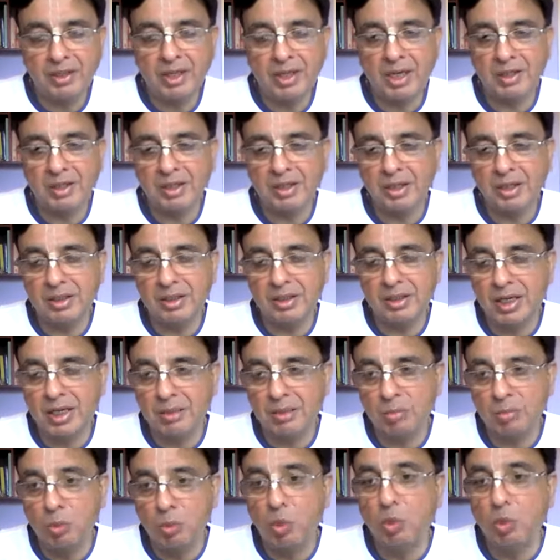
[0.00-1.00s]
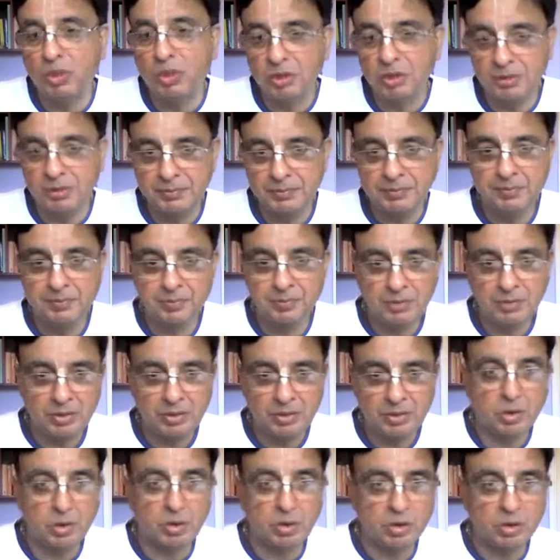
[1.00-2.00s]
that mood,
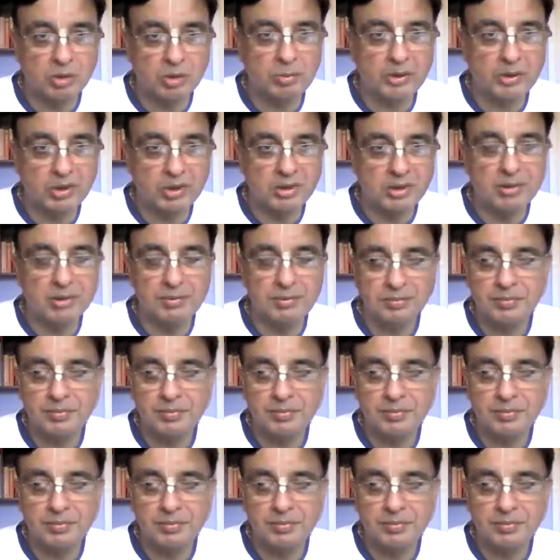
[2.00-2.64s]
so to speak.